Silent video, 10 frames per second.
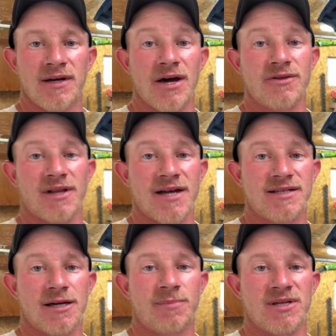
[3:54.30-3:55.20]
Now the last
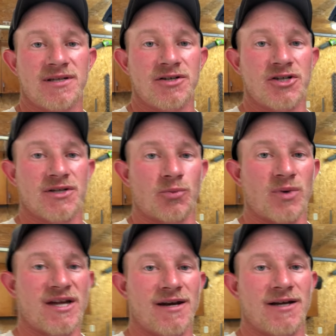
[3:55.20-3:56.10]
step is to just
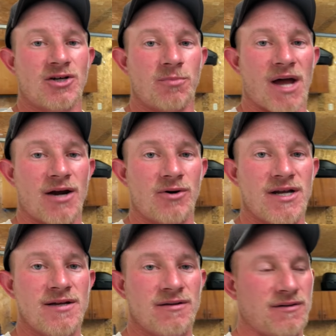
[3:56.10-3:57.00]
reconnect your
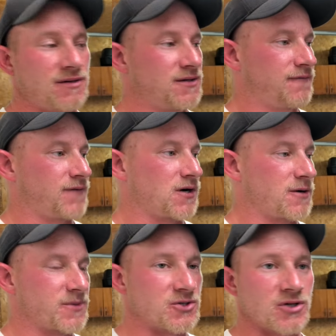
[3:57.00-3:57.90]
battery fire
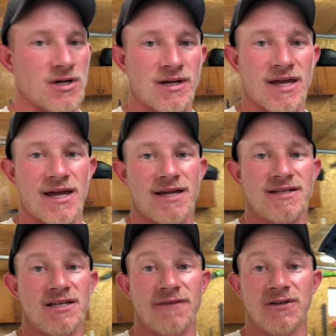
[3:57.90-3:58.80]
up the truck,
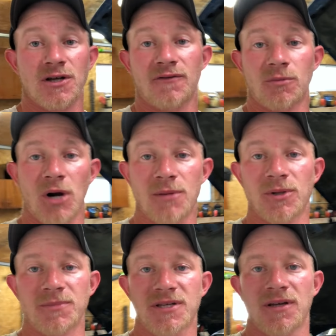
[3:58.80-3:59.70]
and see if it solved your
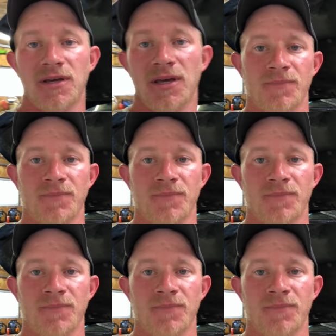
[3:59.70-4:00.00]
problems.